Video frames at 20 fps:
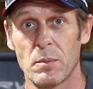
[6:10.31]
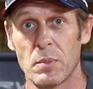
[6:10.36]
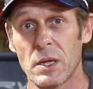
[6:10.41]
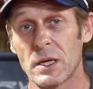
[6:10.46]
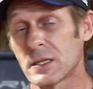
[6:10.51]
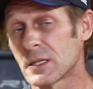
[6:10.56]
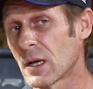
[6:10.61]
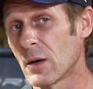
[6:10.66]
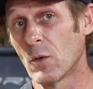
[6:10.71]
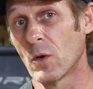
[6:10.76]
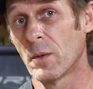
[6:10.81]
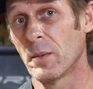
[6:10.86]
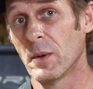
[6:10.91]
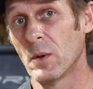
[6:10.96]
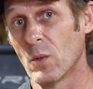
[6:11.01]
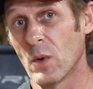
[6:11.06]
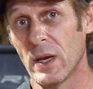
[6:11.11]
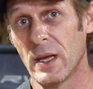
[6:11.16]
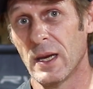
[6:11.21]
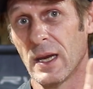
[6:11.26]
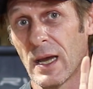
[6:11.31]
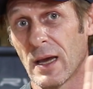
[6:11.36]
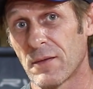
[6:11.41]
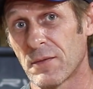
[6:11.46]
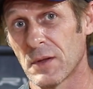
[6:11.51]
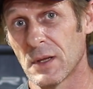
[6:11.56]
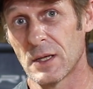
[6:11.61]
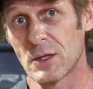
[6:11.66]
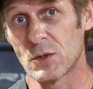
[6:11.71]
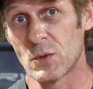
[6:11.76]
Plus I would have been waiting
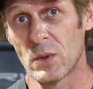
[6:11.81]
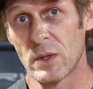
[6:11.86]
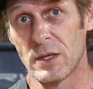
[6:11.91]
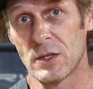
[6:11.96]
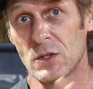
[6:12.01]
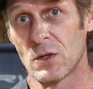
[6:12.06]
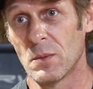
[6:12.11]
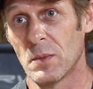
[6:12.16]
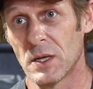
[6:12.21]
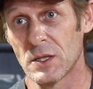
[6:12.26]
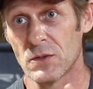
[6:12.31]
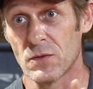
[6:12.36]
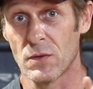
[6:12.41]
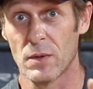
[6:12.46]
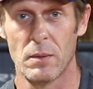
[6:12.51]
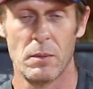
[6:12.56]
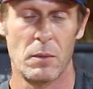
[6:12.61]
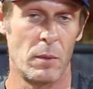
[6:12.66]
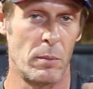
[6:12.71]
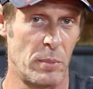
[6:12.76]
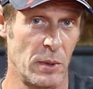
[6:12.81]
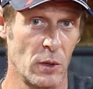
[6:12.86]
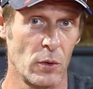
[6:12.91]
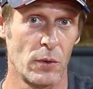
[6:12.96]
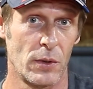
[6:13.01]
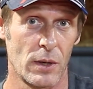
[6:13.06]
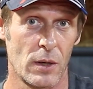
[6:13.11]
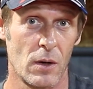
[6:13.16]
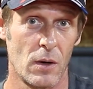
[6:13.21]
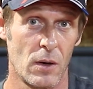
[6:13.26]
after that 22 months for them to
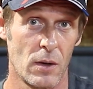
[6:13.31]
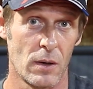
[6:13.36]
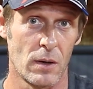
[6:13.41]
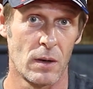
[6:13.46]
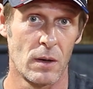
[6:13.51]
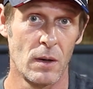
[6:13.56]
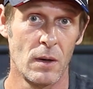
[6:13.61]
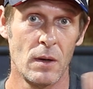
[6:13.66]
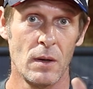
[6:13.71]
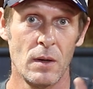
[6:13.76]
build the car,